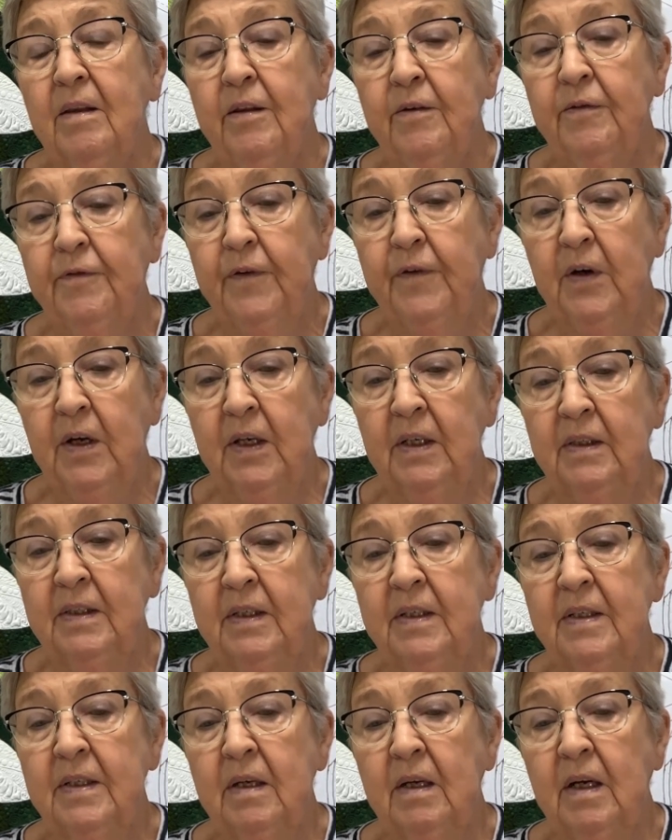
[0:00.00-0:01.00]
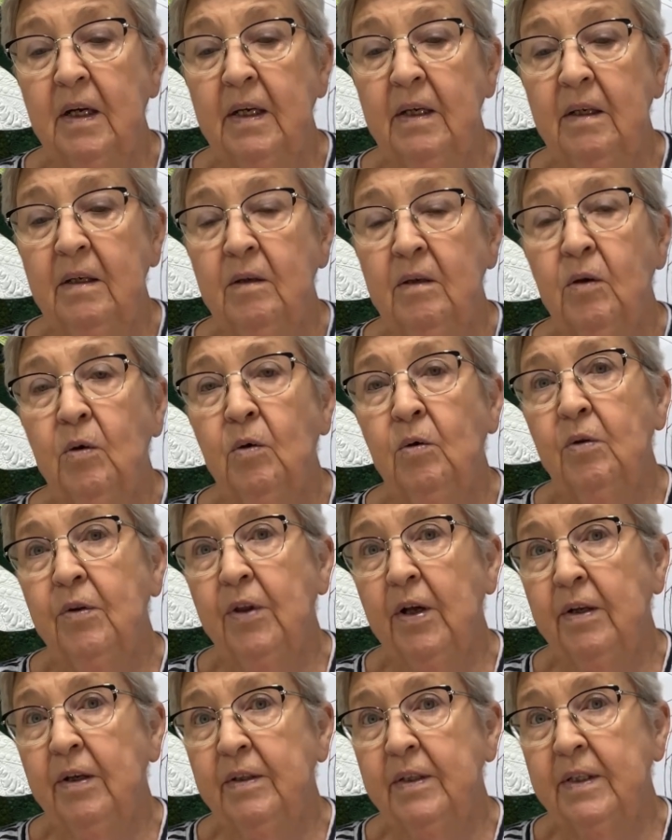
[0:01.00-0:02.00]
The final design,
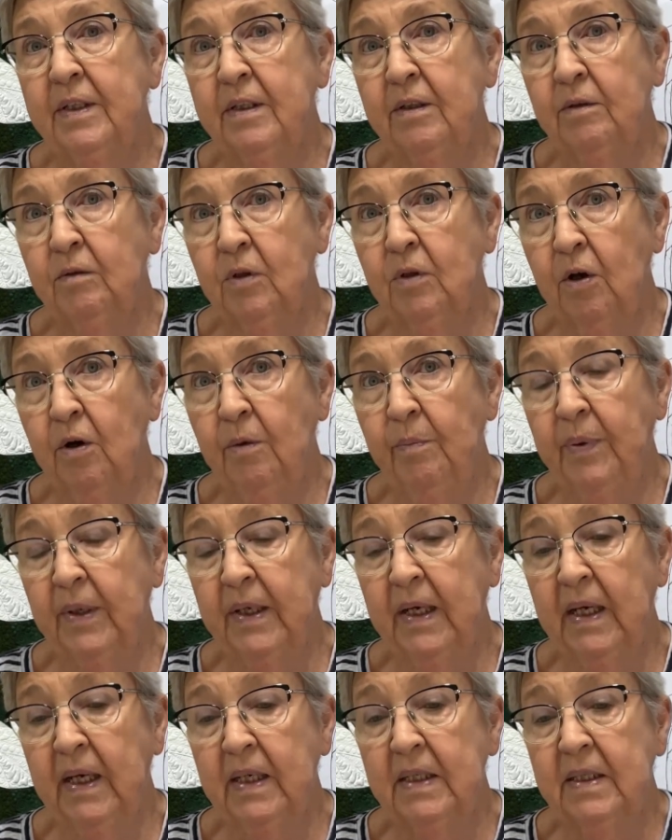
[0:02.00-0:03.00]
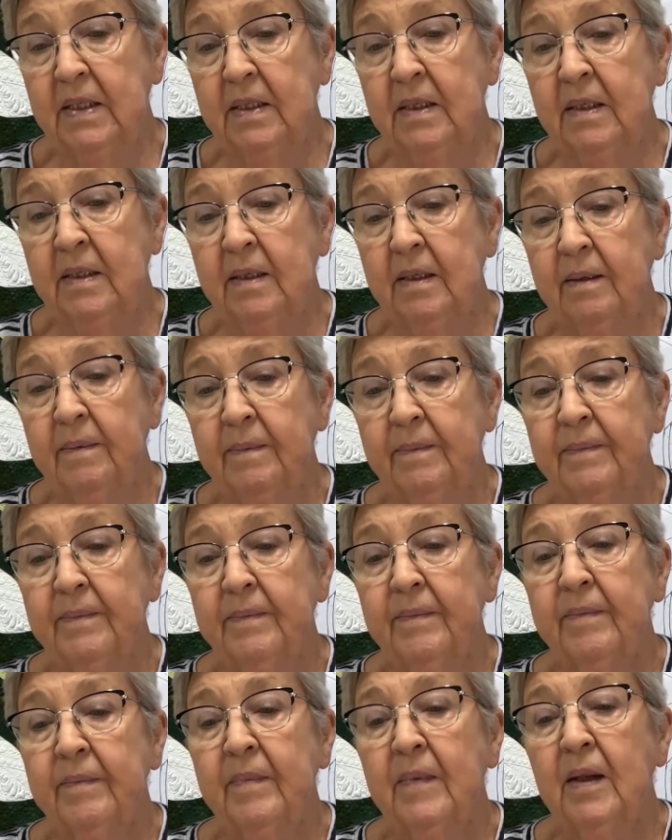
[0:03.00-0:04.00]
although still complicated,
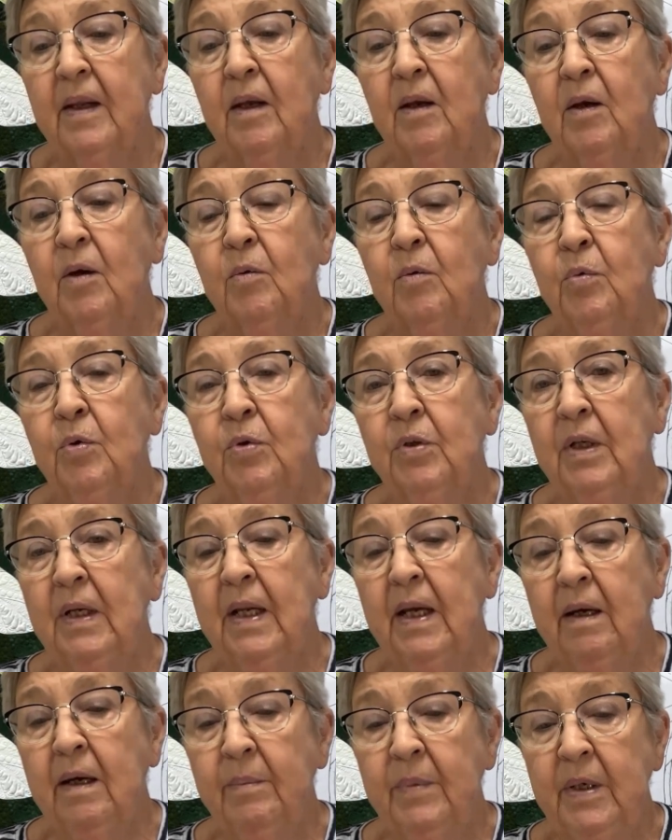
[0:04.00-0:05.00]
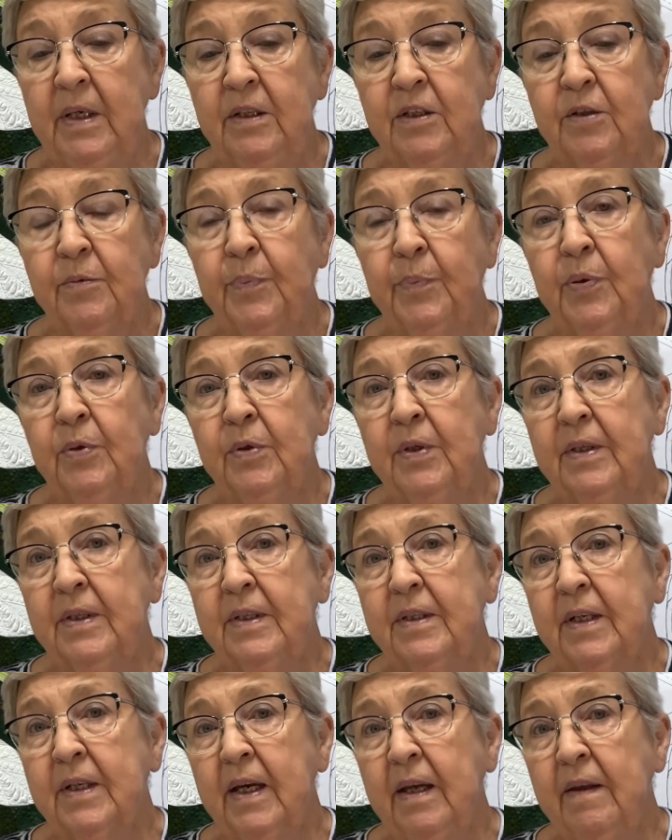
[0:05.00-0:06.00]
would allow me to put
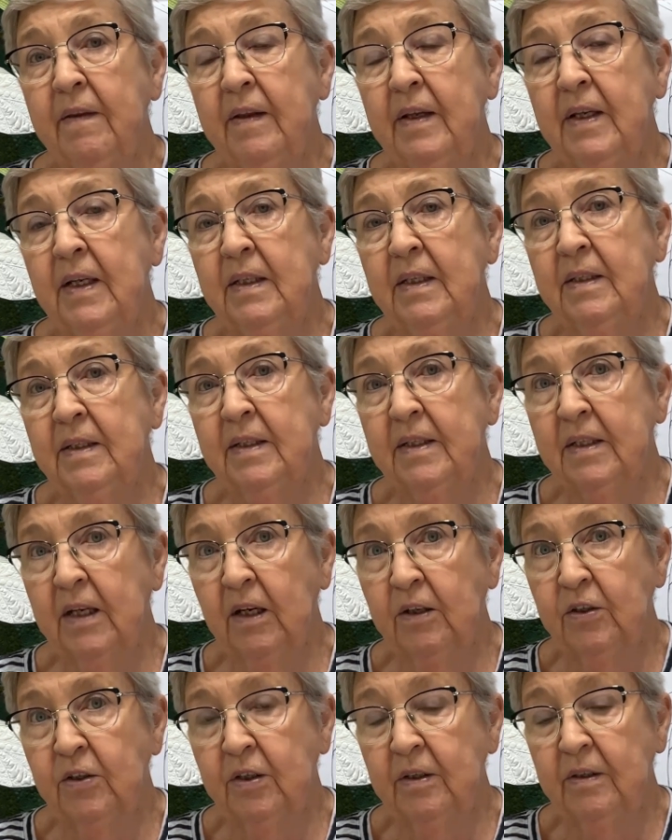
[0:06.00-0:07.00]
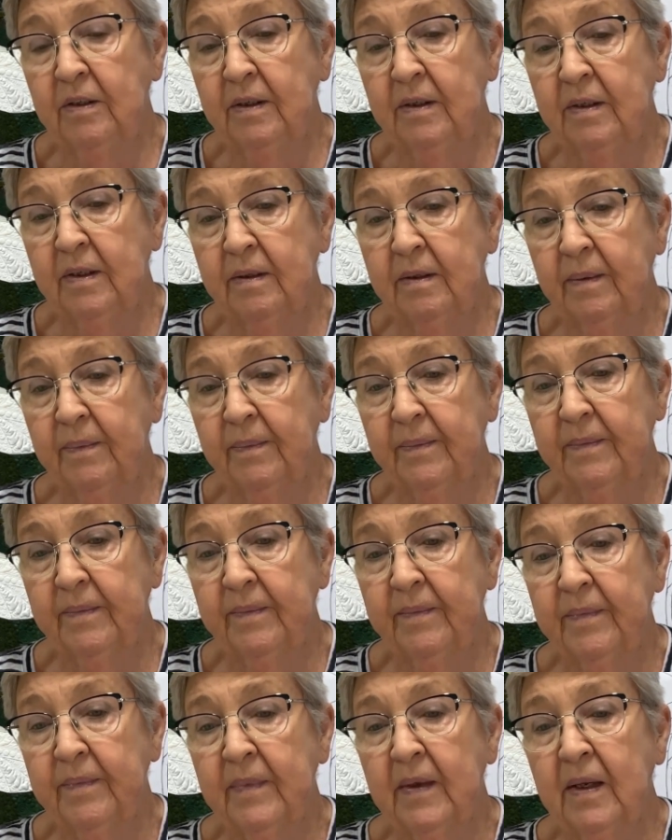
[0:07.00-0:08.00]
it together in sections.
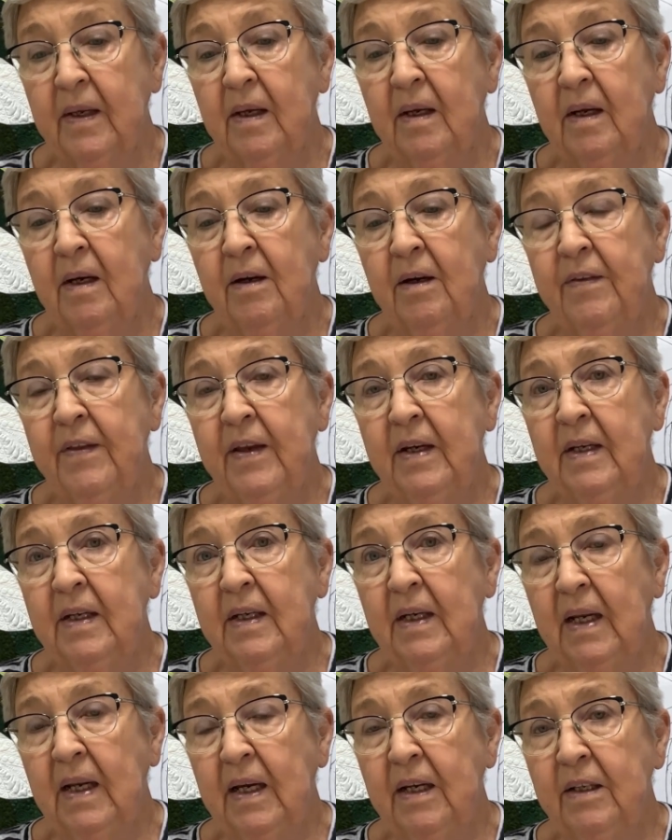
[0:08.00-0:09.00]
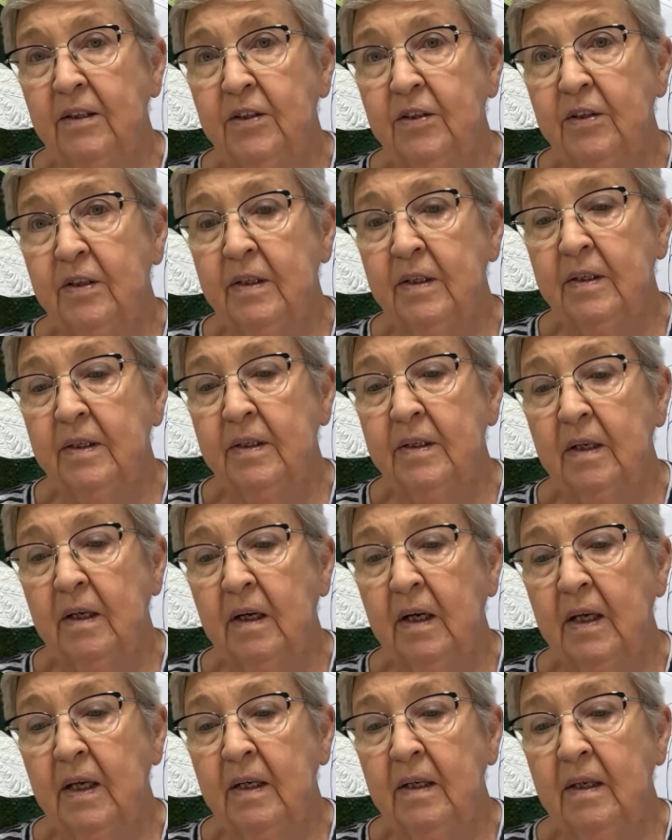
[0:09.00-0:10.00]
I then enlarged the
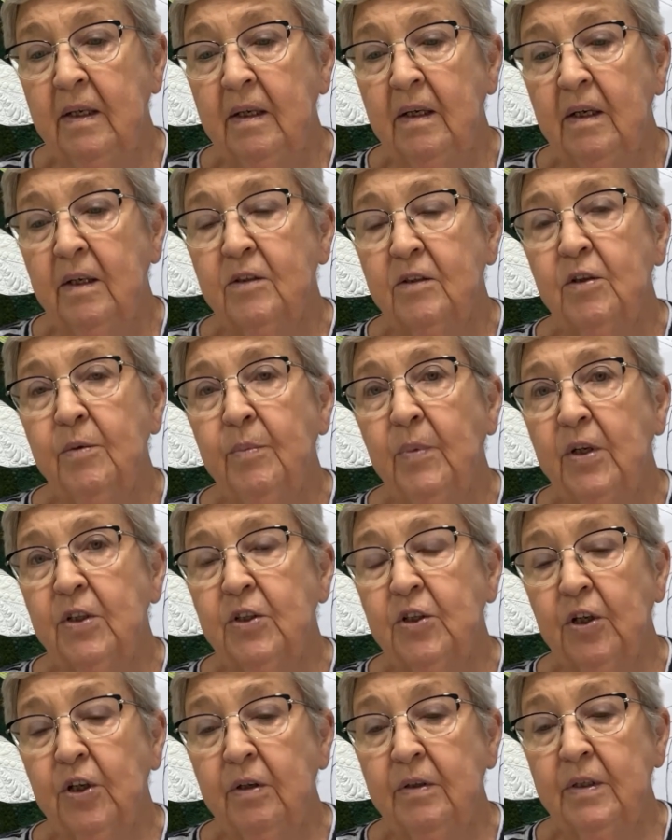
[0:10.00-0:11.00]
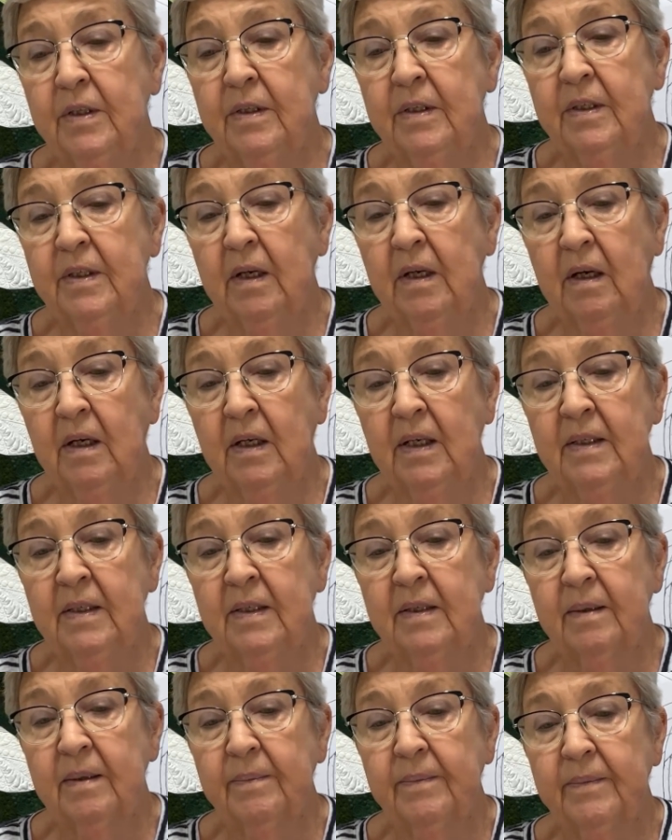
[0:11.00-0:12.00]
design to my chosen
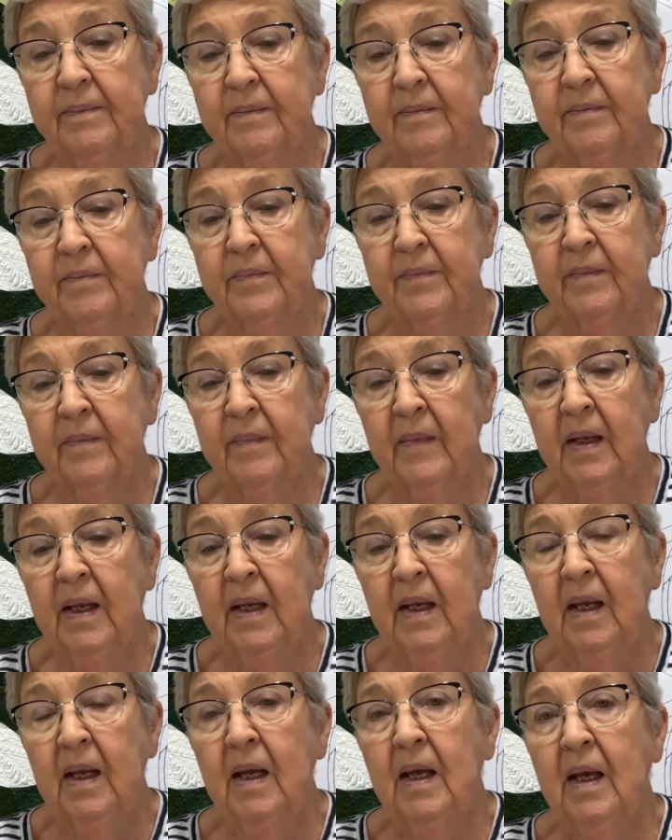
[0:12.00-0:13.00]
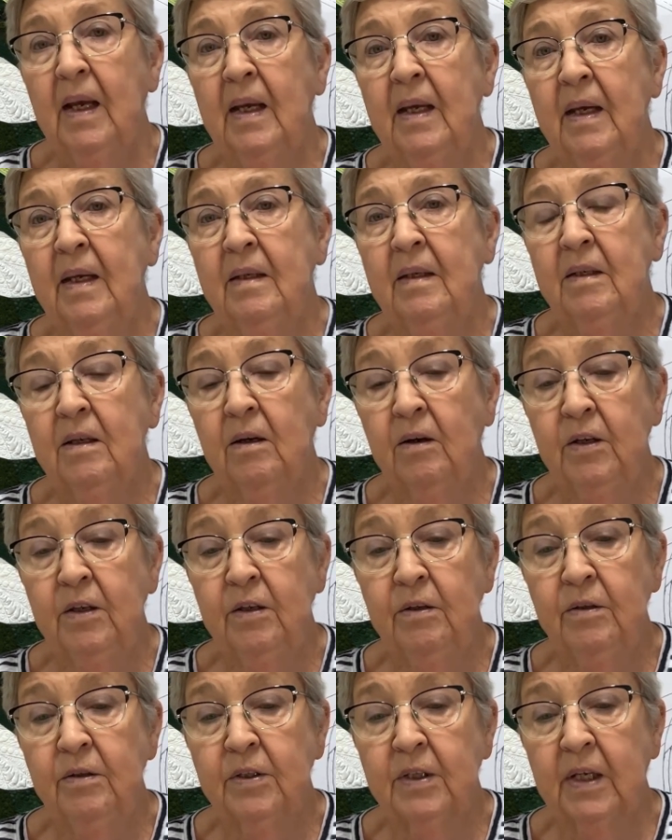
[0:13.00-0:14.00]
size, and I
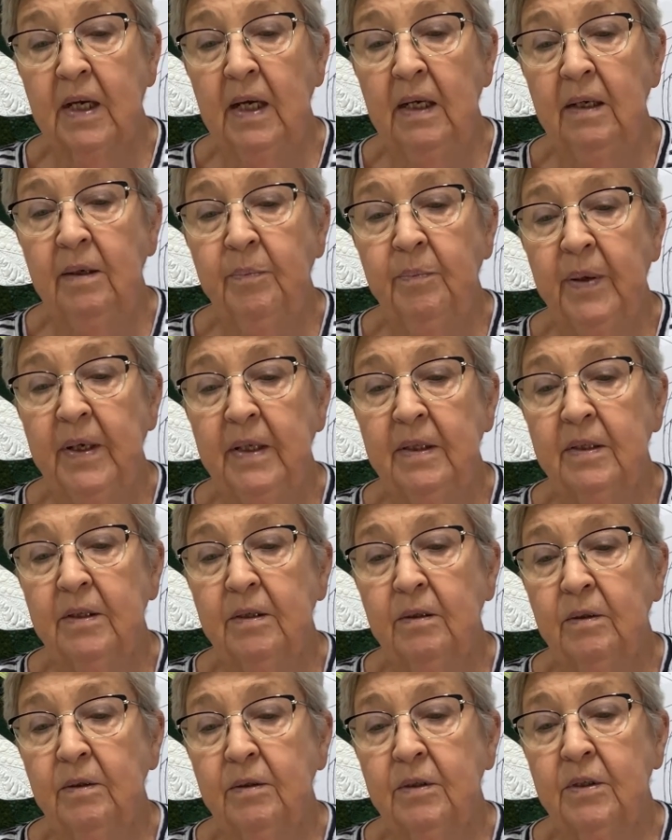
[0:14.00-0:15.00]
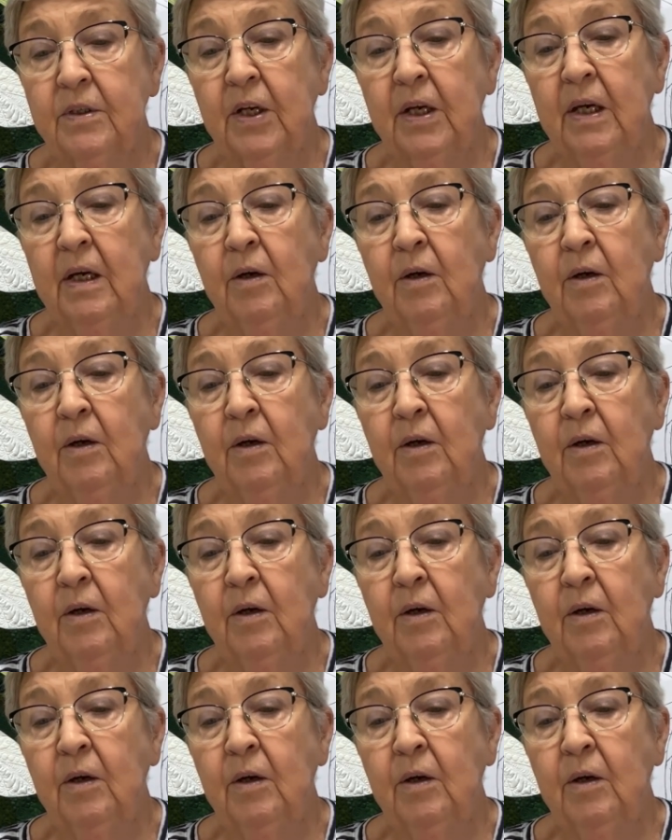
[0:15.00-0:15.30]
used coloured pencils to